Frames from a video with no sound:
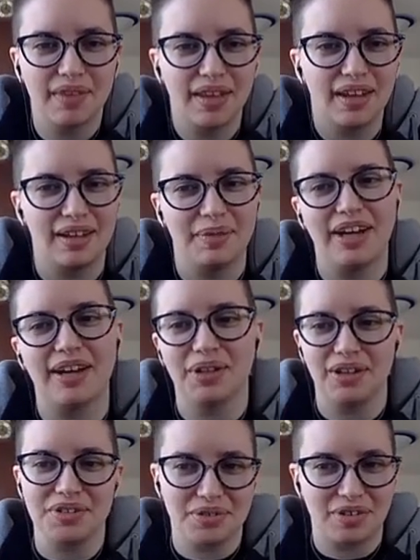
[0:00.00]
And I will
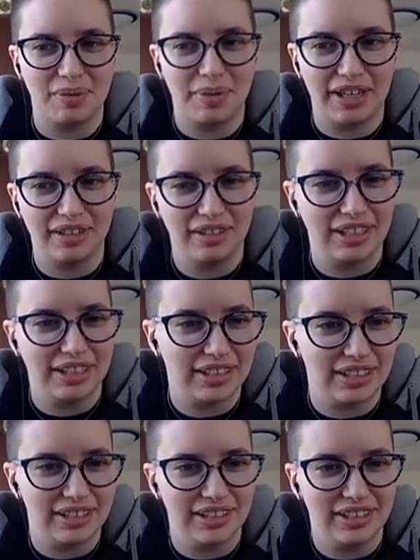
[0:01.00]
also drop my
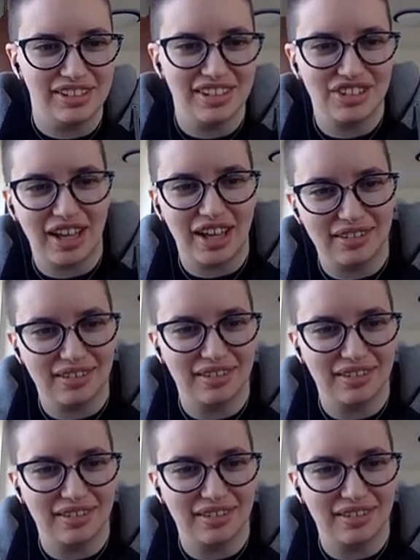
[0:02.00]
LinkedIn into the chat.